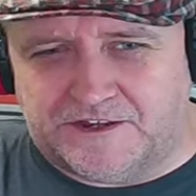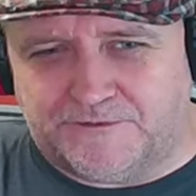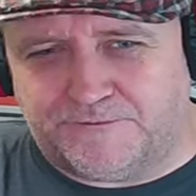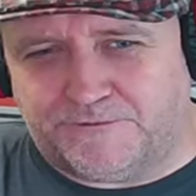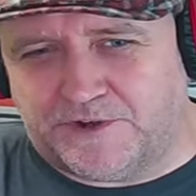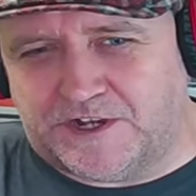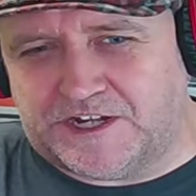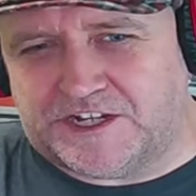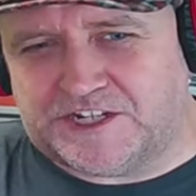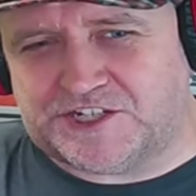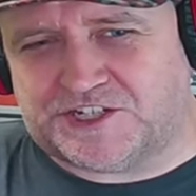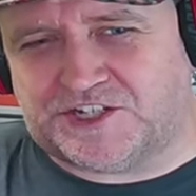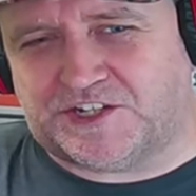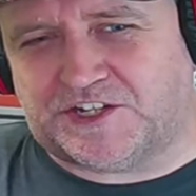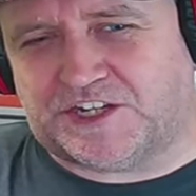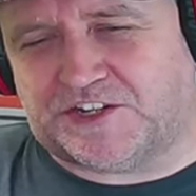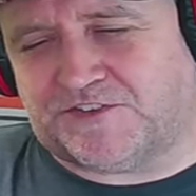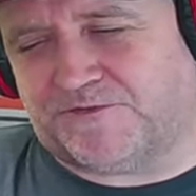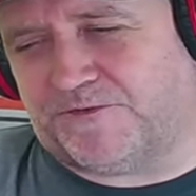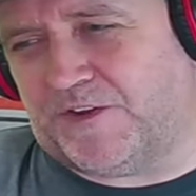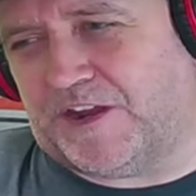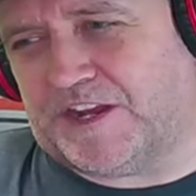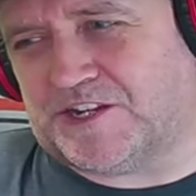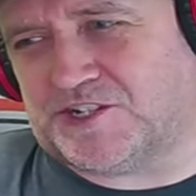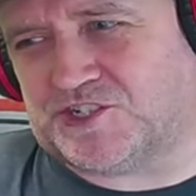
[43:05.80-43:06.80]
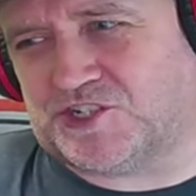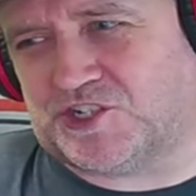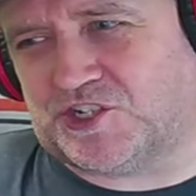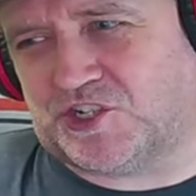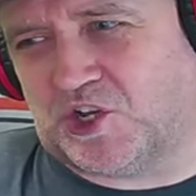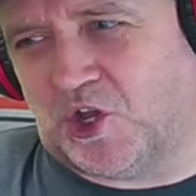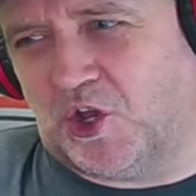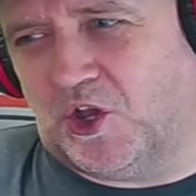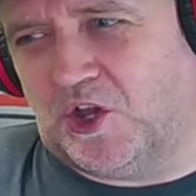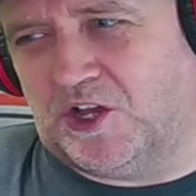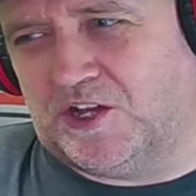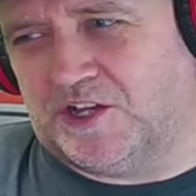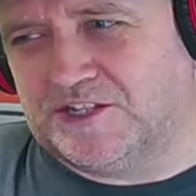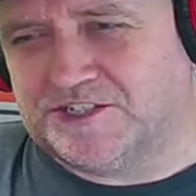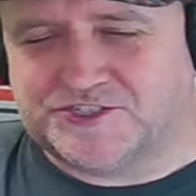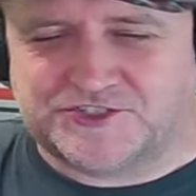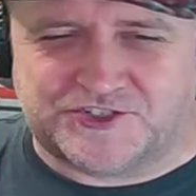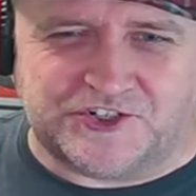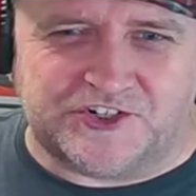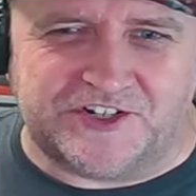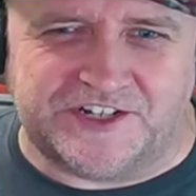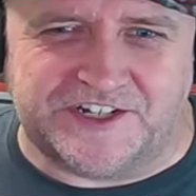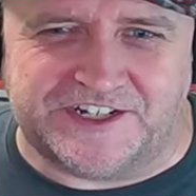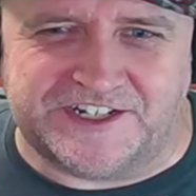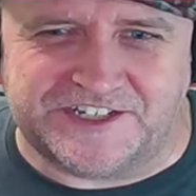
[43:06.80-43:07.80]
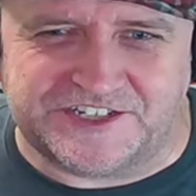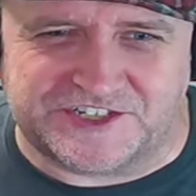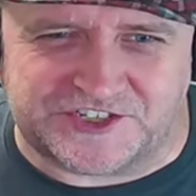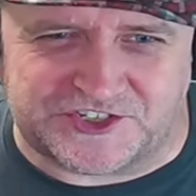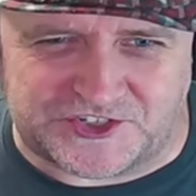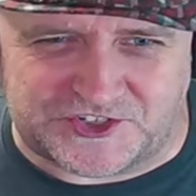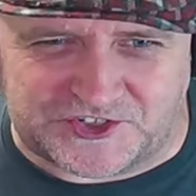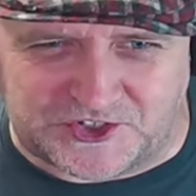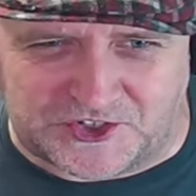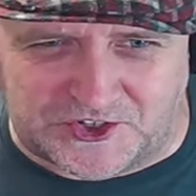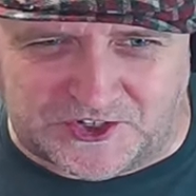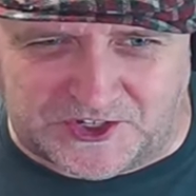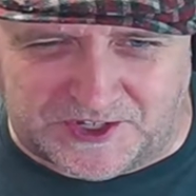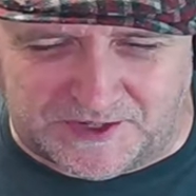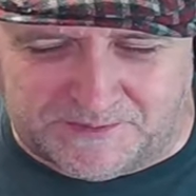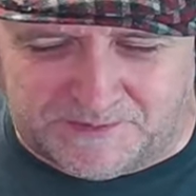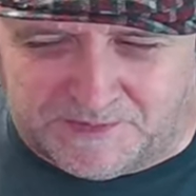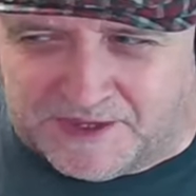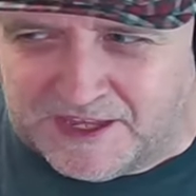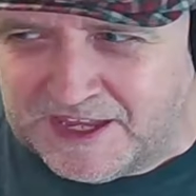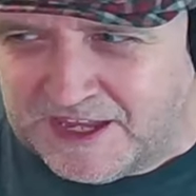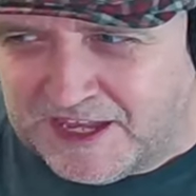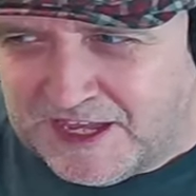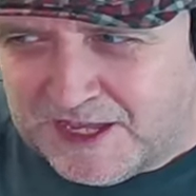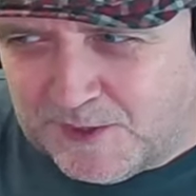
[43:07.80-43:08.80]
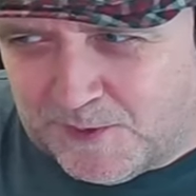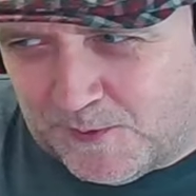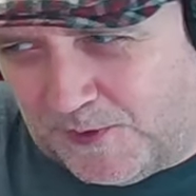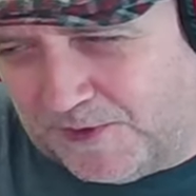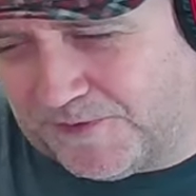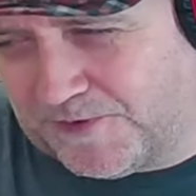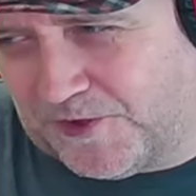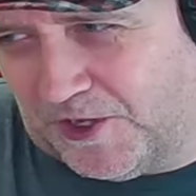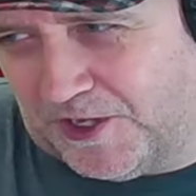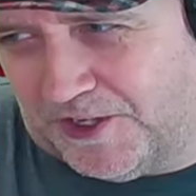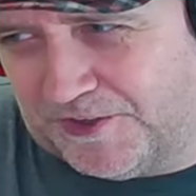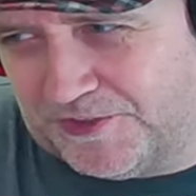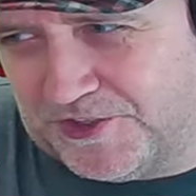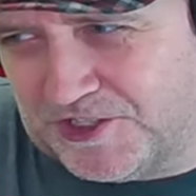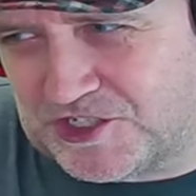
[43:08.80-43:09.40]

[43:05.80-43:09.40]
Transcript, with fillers: fresh fish caught during a storm. We've got the